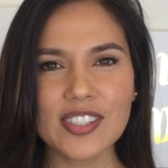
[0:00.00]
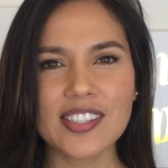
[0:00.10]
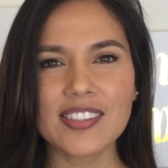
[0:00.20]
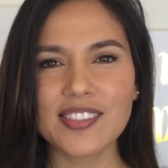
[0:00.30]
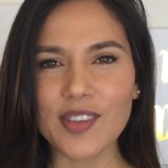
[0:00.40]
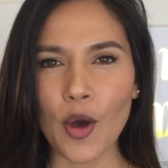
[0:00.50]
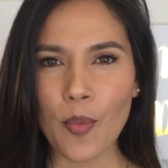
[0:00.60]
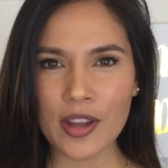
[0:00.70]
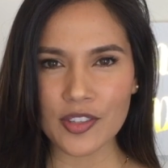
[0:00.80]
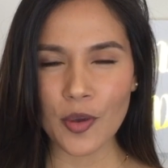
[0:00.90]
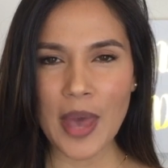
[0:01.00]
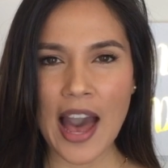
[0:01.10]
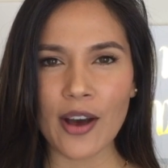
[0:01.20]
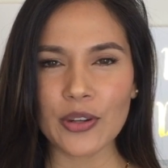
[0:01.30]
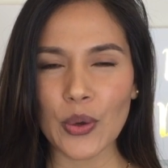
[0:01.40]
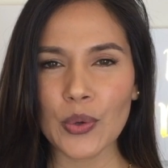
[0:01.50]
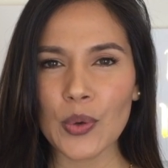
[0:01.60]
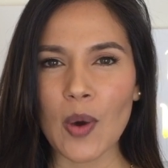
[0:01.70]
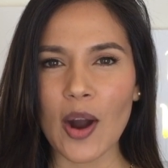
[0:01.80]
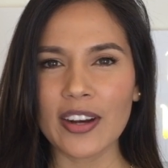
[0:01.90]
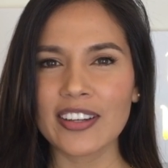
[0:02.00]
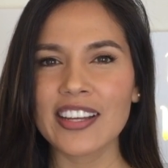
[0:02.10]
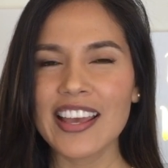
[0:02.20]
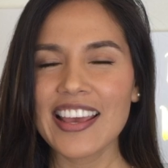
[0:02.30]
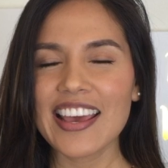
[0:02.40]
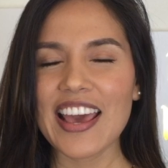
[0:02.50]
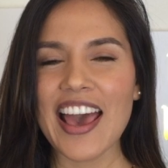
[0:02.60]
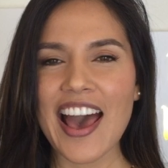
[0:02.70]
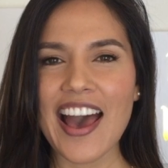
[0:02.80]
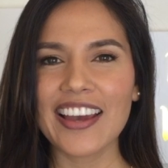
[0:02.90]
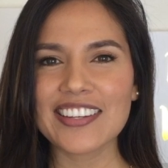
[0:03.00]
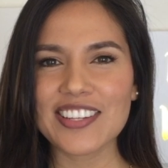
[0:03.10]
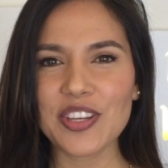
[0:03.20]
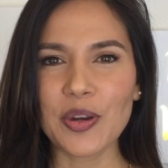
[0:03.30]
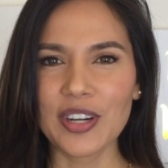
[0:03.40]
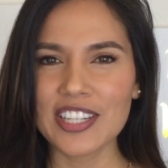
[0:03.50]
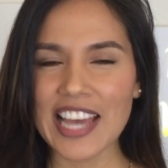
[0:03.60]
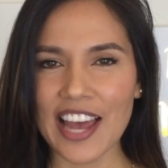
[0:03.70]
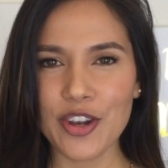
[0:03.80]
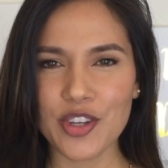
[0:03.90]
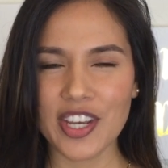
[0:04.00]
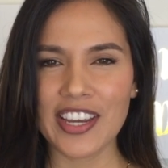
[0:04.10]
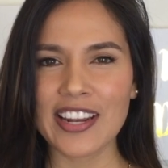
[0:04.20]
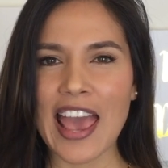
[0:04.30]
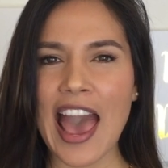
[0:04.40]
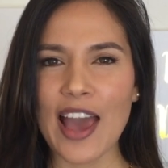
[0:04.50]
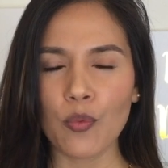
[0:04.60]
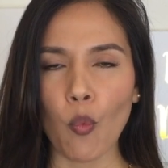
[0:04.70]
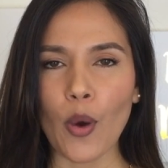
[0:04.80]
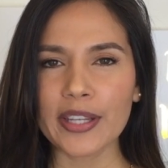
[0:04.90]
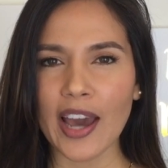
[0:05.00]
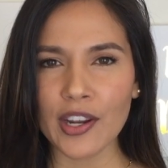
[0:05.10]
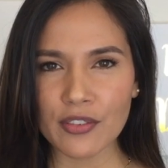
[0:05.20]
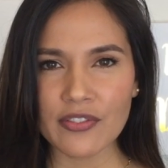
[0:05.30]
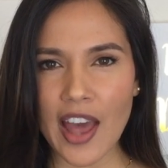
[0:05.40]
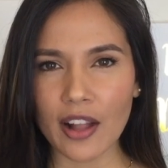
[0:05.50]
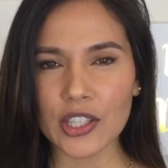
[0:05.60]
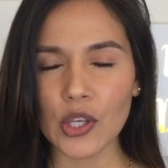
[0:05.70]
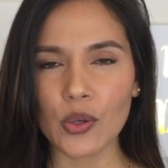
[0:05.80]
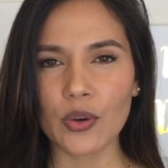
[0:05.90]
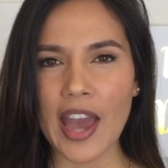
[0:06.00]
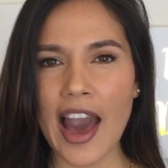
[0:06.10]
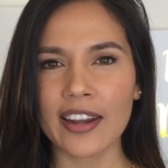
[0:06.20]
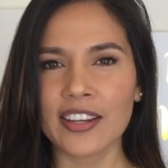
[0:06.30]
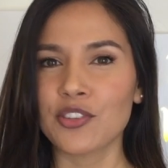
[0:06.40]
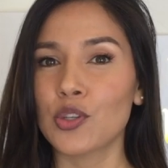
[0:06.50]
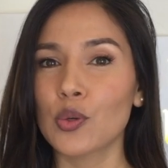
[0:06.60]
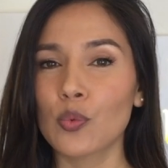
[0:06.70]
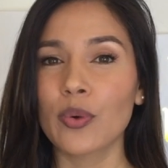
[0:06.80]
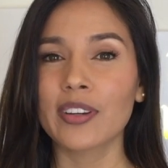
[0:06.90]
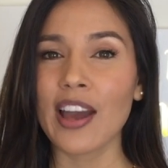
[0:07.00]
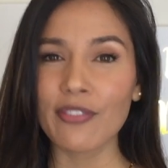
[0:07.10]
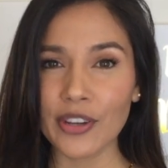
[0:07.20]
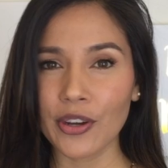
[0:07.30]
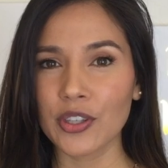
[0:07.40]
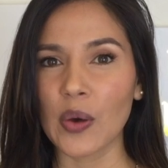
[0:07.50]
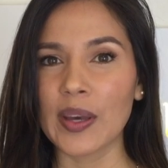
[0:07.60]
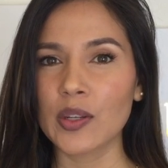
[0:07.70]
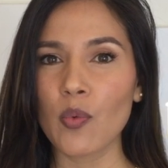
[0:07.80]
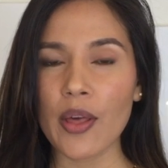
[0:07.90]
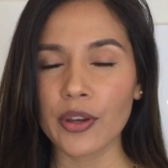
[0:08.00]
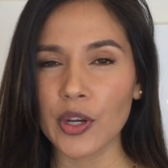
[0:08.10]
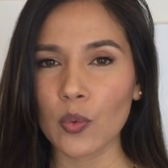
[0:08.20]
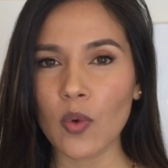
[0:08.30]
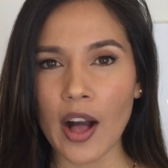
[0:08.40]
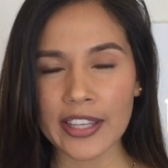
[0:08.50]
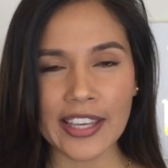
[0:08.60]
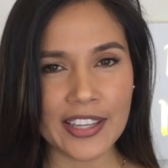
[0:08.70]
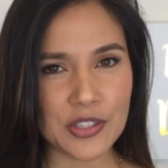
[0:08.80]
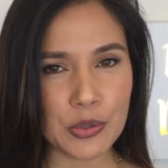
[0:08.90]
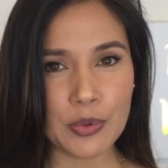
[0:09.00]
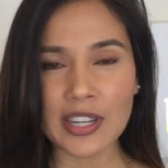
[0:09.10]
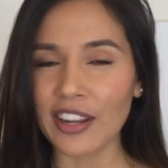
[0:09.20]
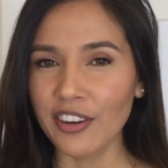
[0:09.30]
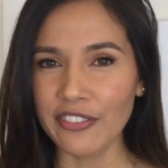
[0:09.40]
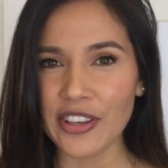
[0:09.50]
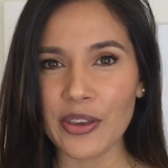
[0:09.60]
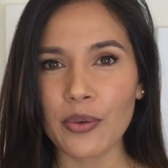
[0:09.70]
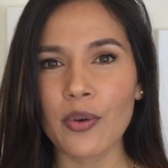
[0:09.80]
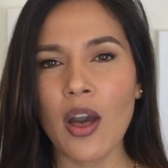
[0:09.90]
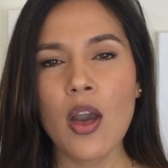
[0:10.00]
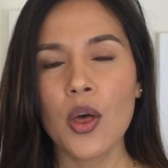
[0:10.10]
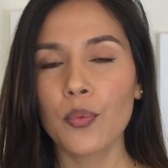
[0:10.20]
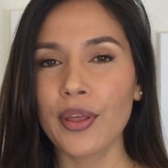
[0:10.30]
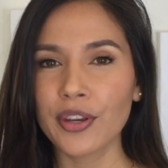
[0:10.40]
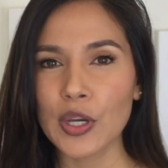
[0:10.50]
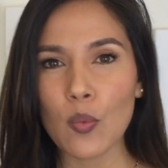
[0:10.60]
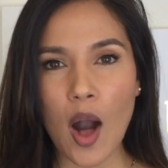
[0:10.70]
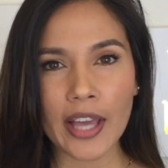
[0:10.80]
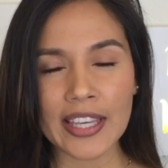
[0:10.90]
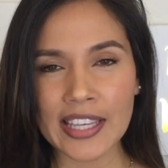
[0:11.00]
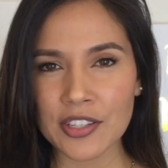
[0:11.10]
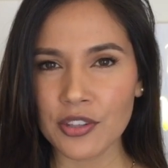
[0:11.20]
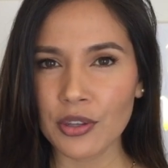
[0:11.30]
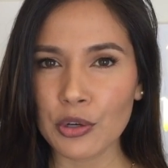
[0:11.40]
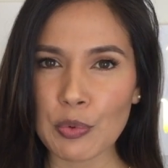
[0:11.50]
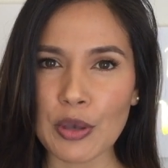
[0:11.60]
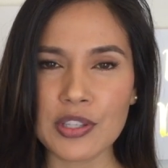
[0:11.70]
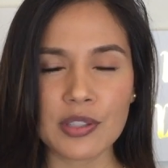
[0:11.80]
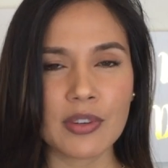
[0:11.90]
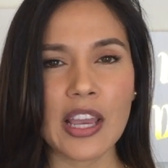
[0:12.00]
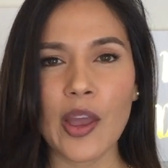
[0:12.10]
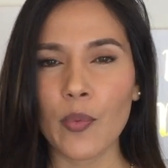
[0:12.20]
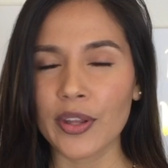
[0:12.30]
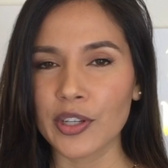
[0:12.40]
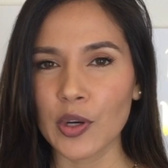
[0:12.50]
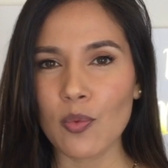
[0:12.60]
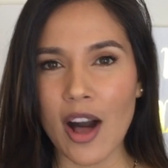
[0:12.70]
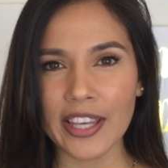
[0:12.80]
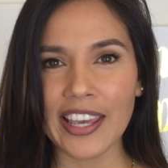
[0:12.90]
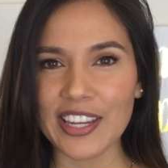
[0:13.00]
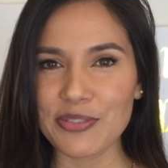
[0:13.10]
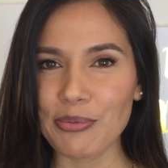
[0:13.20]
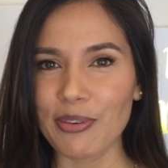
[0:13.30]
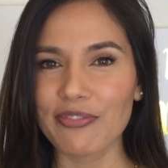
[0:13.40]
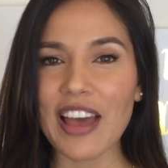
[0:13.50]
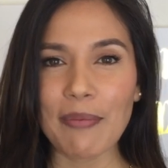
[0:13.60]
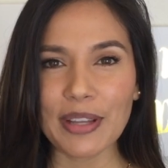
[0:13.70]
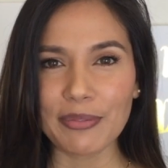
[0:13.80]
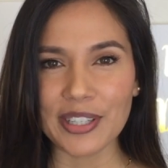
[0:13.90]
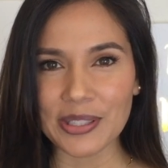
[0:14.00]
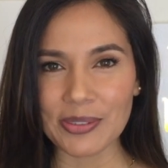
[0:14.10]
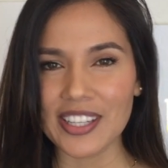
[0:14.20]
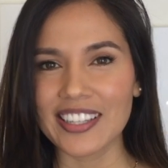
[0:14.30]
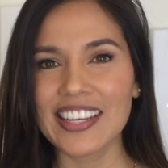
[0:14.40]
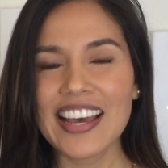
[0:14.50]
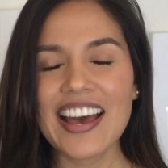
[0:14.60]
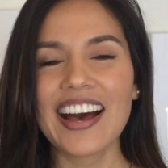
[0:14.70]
says so much about who you are and your intention and what kind of value you're adding to wherever you're going, whether you're walking into an interview, whether you're walking into the grocery, whether you're walking into a family reunion.